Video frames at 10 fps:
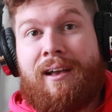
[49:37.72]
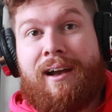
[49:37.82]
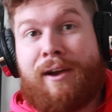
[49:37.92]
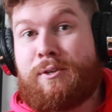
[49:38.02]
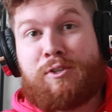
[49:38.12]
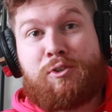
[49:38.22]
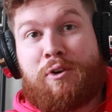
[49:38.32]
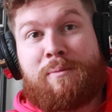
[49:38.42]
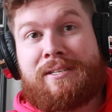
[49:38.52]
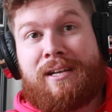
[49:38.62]
I just enjoyed
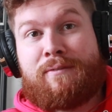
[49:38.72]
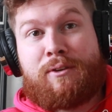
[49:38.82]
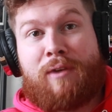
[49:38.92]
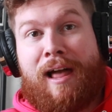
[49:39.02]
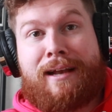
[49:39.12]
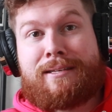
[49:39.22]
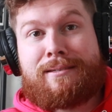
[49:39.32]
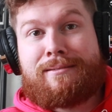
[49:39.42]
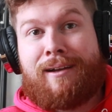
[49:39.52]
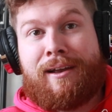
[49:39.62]
myself. I
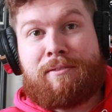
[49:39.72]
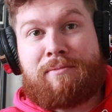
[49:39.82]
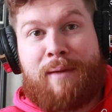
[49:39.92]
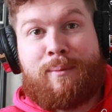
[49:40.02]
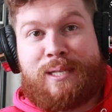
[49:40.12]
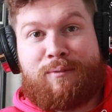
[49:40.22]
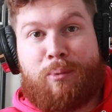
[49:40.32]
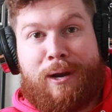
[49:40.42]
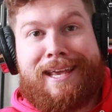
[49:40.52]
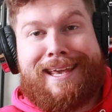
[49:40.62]
relaxed. I gave myself a
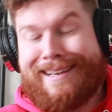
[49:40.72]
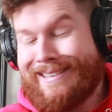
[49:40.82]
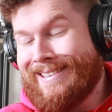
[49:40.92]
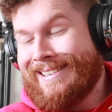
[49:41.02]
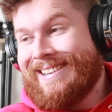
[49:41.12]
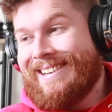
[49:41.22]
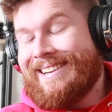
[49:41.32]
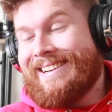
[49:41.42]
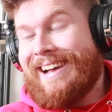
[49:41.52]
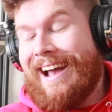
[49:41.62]
break.
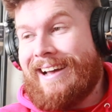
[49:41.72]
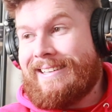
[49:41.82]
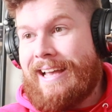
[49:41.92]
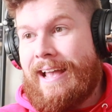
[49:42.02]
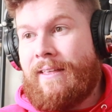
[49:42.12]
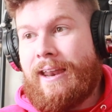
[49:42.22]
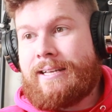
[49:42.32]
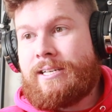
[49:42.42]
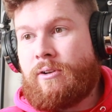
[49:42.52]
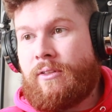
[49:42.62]
And uh, then I
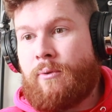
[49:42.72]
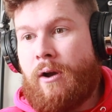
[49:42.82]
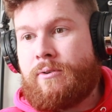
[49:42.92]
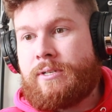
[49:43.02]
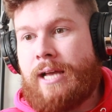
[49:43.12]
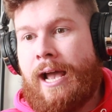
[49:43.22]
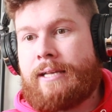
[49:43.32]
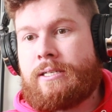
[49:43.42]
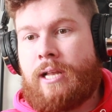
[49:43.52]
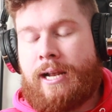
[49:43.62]
continued on the road.
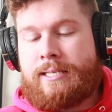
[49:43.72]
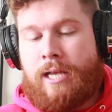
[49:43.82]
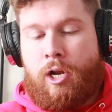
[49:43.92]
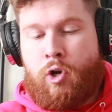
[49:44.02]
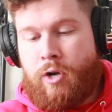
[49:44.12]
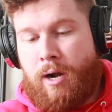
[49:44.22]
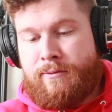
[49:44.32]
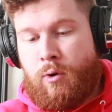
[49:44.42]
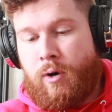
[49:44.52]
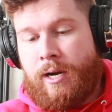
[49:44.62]
And like I said, I cut off
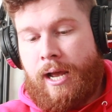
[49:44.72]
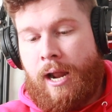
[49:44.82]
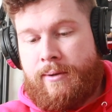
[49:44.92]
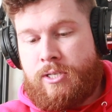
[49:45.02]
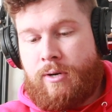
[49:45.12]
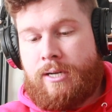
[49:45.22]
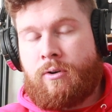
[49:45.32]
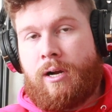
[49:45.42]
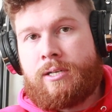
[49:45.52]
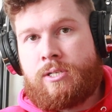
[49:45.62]
Cork and I went straight
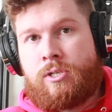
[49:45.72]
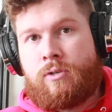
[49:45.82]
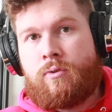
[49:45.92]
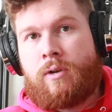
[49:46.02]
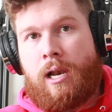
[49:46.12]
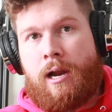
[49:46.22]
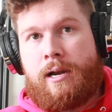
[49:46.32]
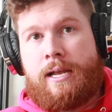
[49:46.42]
across to Killarney.